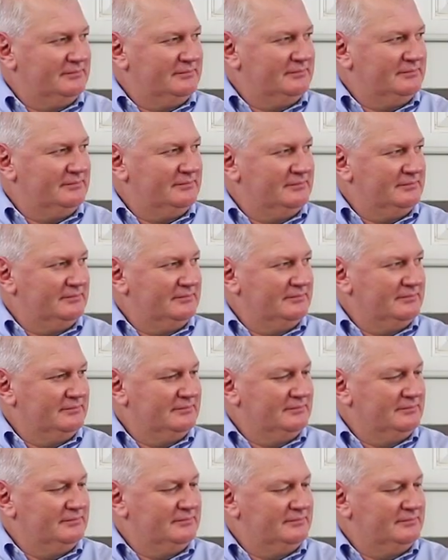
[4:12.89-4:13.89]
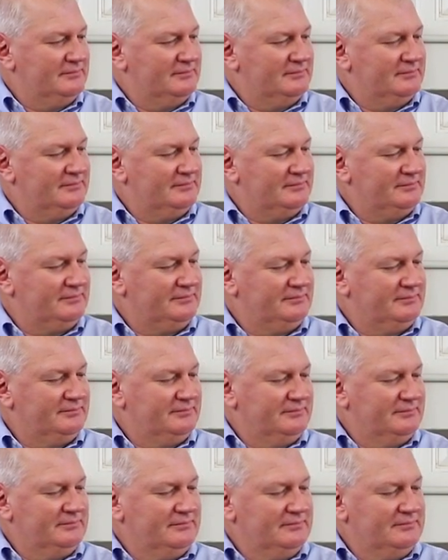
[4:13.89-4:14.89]

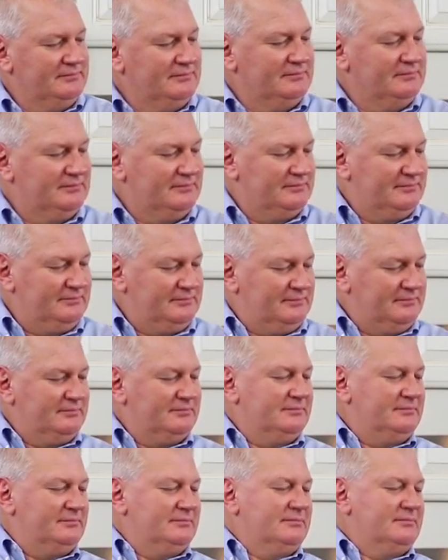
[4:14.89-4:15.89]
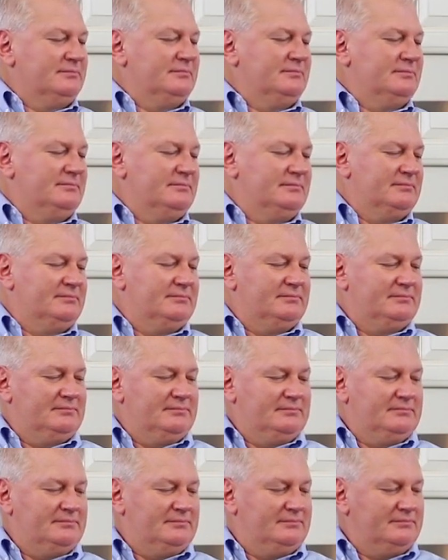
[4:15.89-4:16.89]

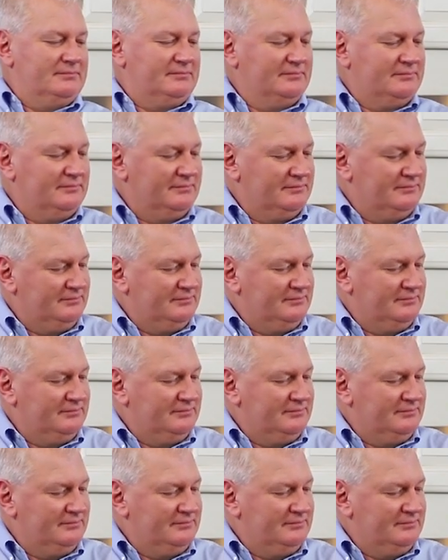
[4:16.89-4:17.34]
(not speaking)